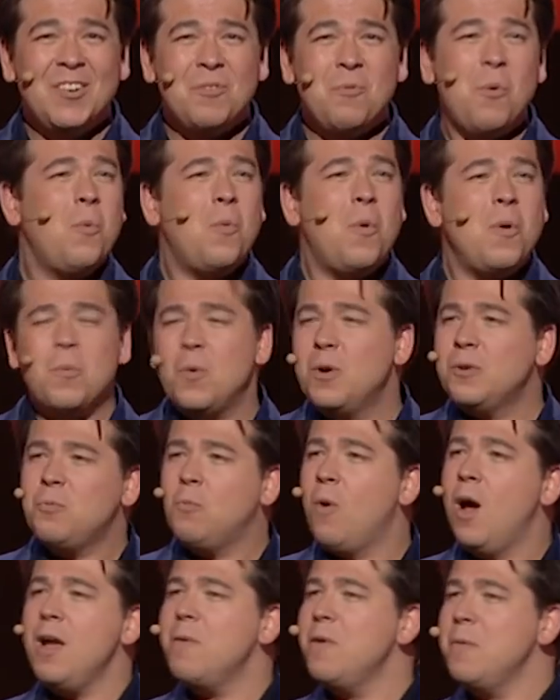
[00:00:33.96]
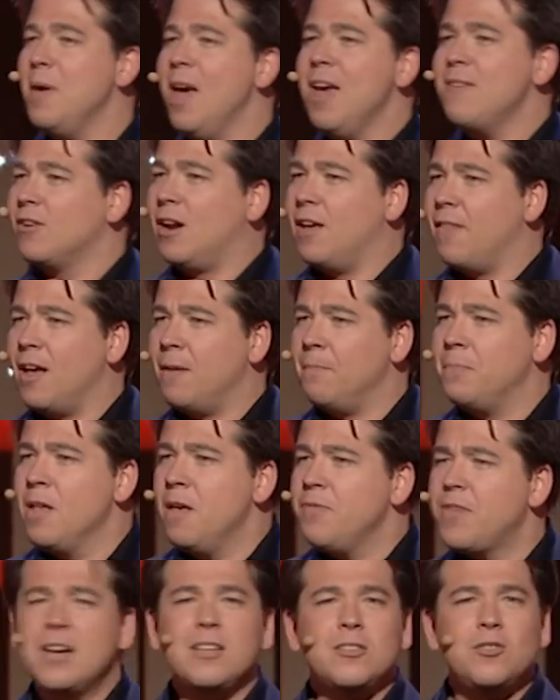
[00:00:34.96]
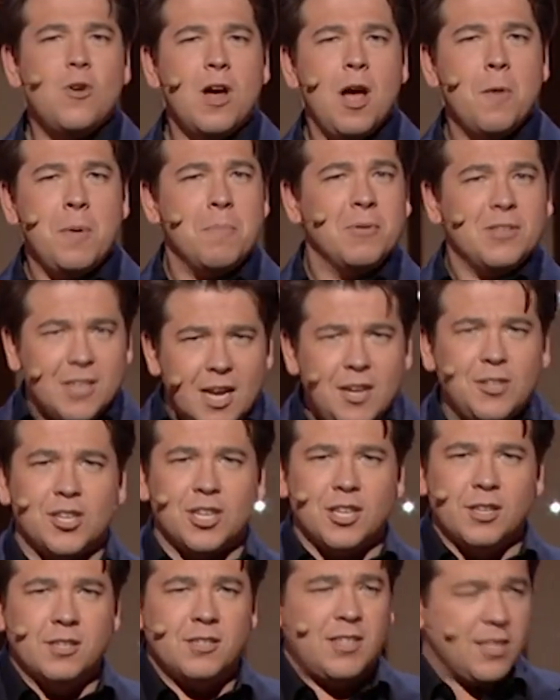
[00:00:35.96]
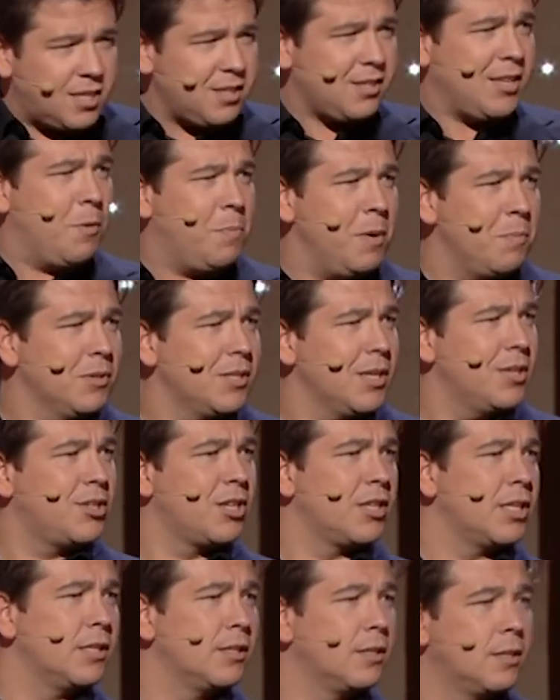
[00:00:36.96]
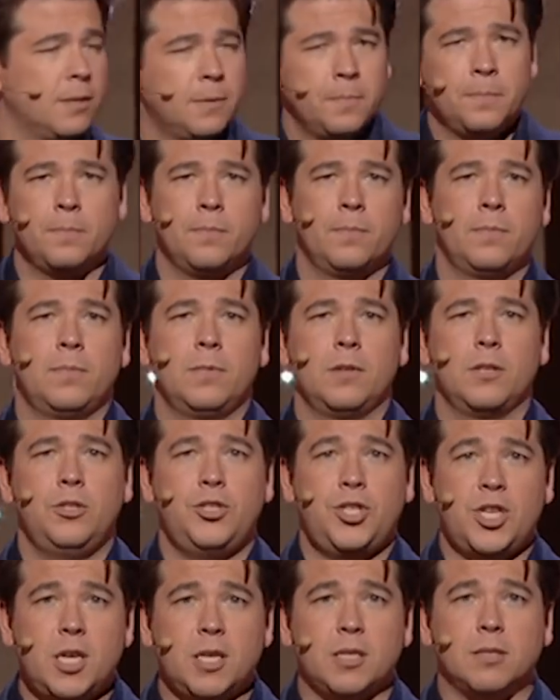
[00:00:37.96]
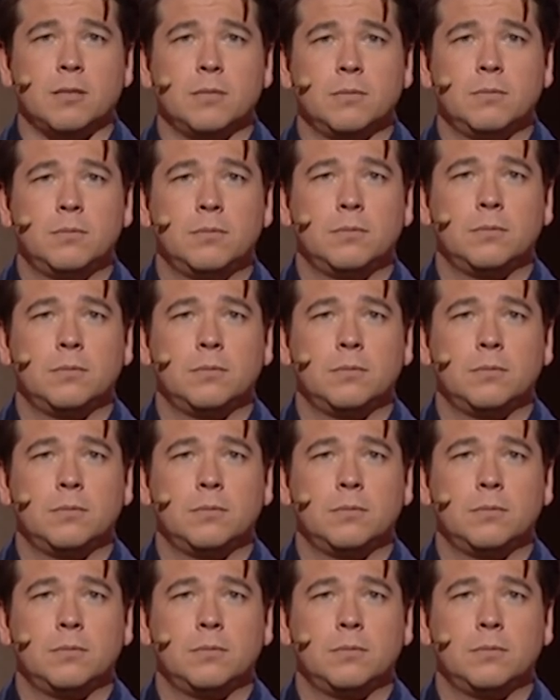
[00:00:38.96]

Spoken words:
What, why are we behaving like that? That is not how people say cheese. This is how people say cheese. Cheese.